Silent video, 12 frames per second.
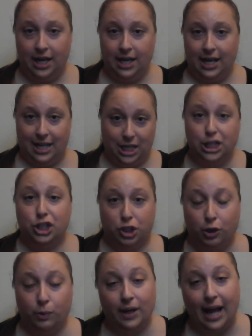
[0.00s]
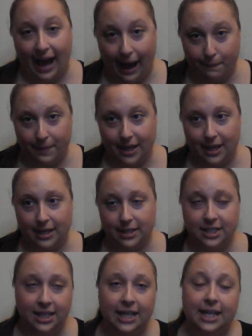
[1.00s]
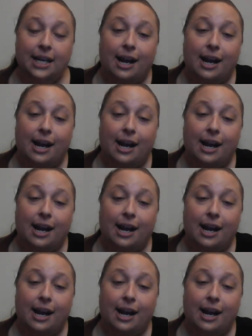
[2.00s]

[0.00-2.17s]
And they showed what happened. And I